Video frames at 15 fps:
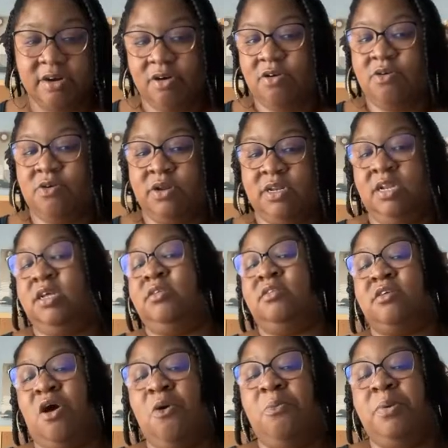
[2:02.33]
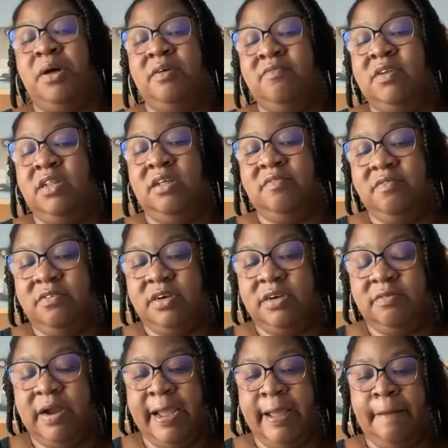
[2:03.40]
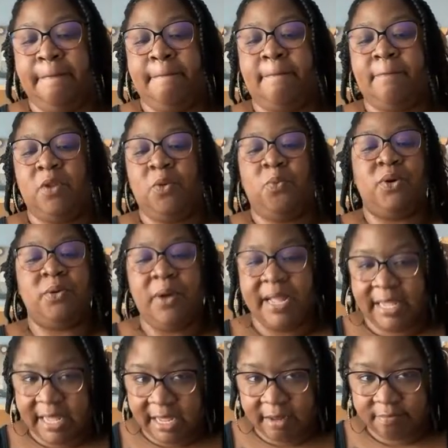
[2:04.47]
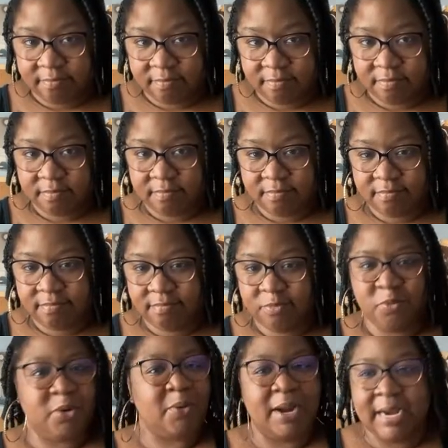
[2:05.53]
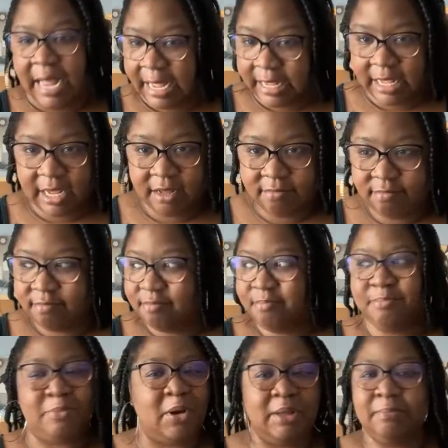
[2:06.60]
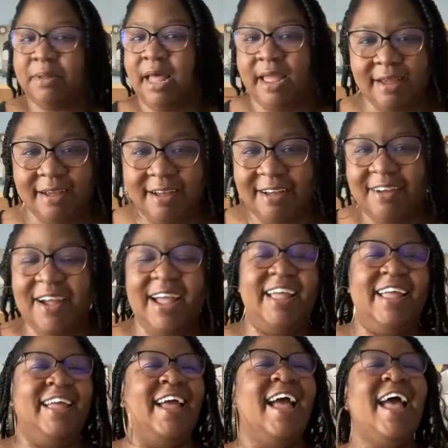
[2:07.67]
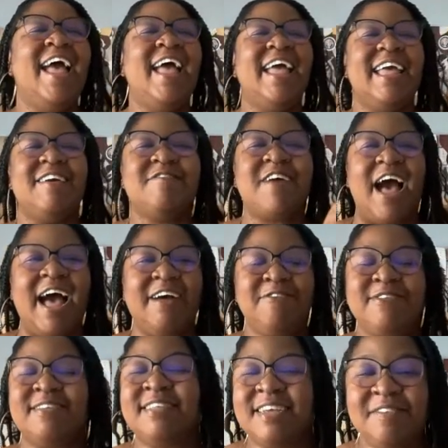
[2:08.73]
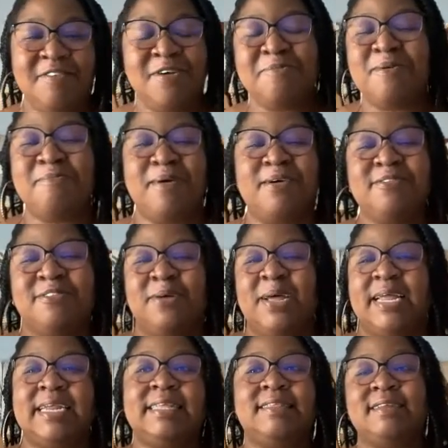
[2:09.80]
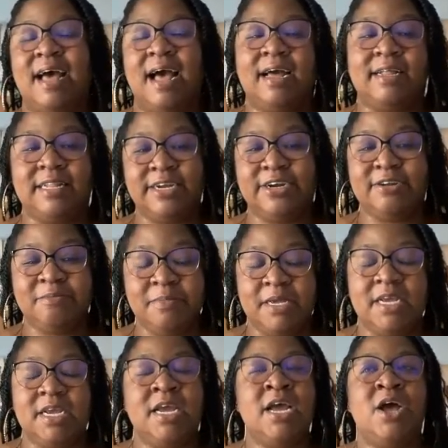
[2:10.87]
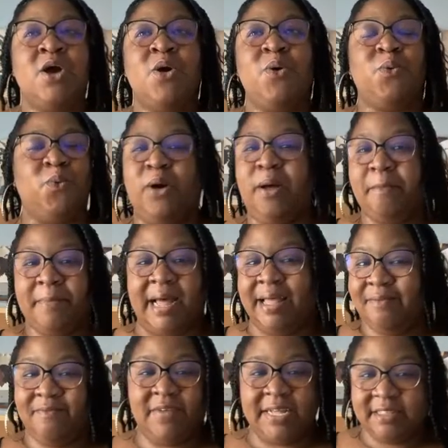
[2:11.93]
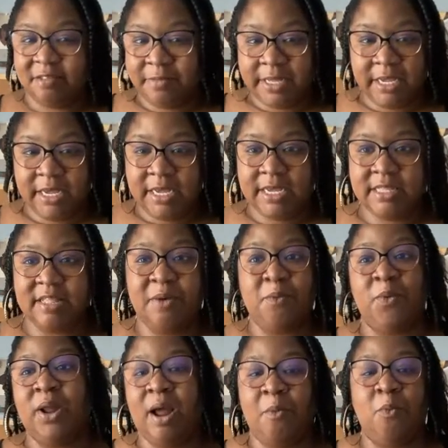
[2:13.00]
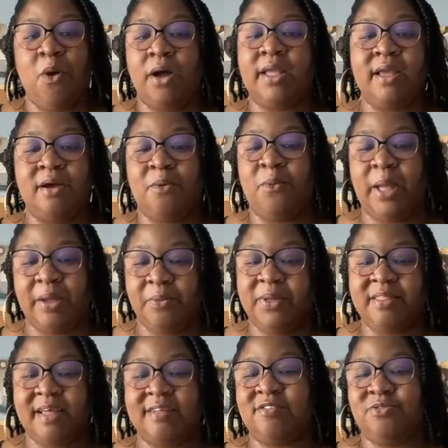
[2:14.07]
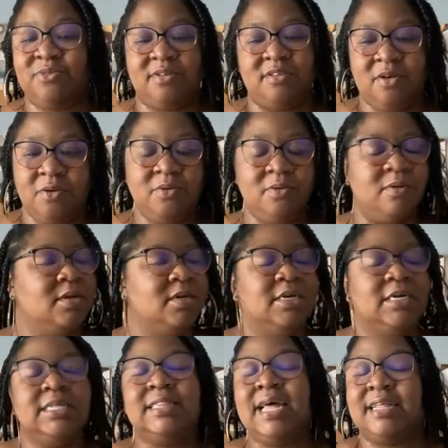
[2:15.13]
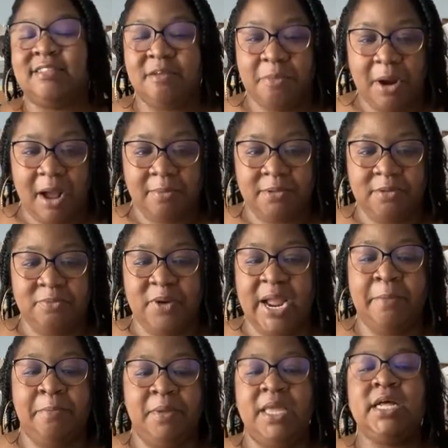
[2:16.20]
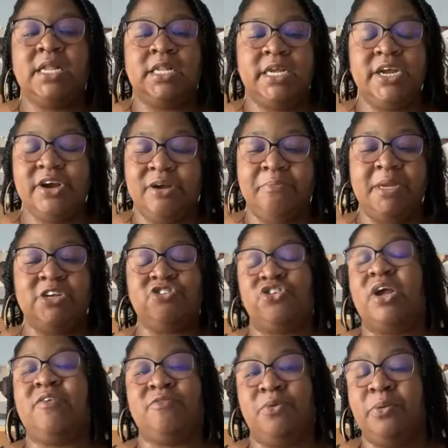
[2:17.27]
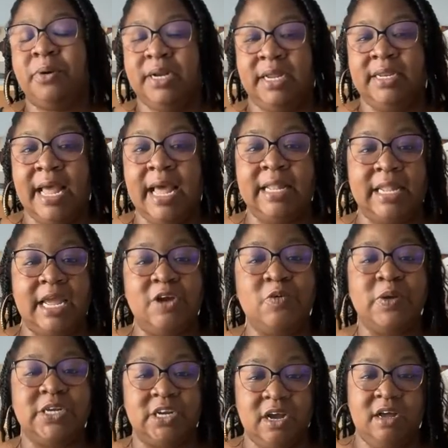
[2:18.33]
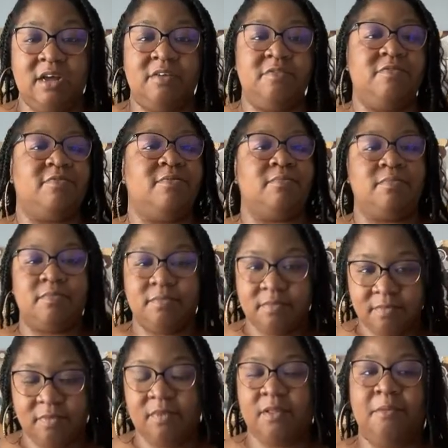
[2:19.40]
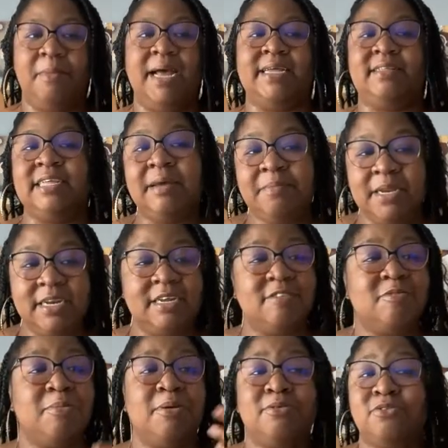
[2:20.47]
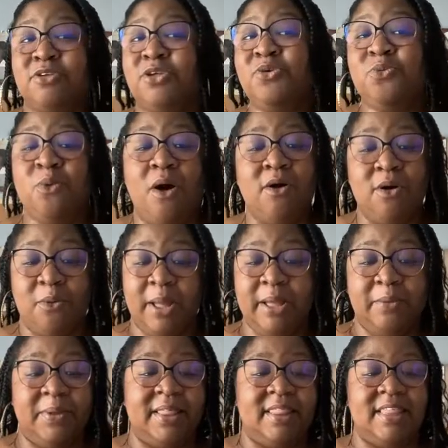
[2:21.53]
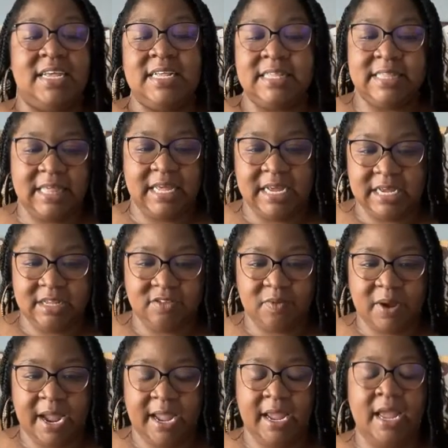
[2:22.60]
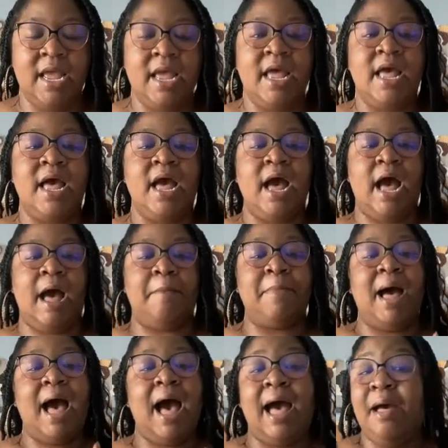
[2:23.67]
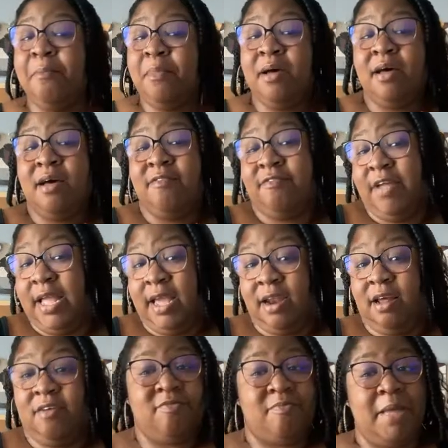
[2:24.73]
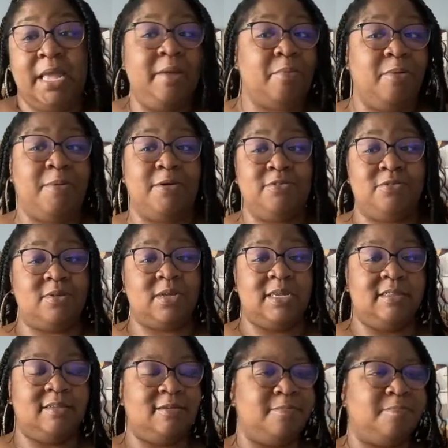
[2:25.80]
on the scope of delivery, right? What do I get? What do I not get? Point blank, right? If I receive your proposal and it's not clear to me what my investment is and what I'm walking away with as a result, that's a problem, right? Be clear and be straightforward in that language of by accepting this proposal, you walk away with these things, right? I'm a fan of making proposals custom.